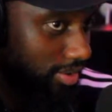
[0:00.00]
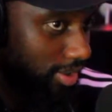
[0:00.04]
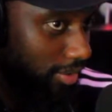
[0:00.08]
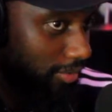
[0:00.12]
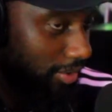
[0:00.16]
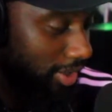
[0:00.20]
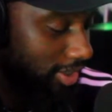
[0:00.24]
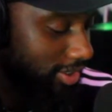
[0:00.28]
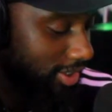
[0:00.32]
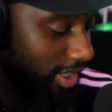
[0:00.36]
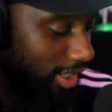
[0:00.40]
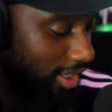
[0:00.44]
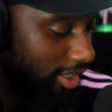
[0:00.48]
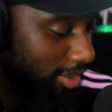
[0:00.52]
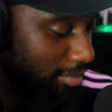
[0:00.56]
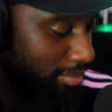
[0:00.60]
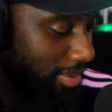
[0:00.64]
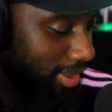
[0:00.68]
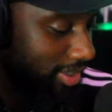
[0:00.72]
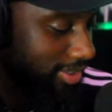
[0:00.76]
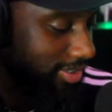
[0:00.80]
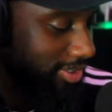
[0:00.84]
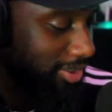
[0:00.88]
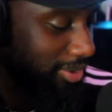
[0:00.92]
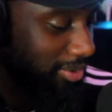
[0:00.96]
I think it's England
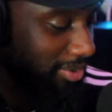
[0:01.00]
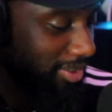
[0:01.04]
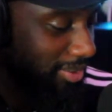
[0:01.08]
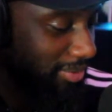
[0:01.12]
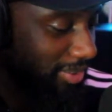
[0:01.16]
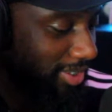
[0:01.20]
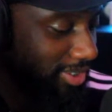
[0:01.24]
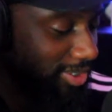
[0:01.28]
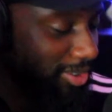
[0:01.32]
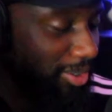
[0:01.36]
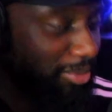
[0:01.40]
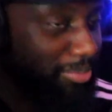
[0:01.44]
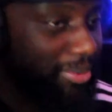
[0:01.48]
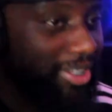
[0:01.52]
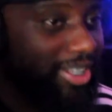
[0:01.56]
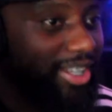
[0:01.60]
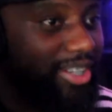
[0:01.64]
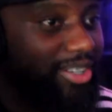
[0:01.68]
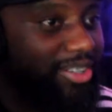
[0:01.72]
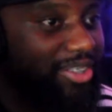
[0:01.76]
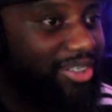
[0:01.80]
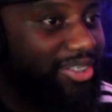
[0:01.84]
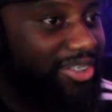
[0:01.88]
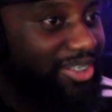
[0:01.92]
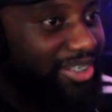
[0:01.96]
pen still. I think so. But
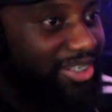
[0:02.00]
yeah, go on. Go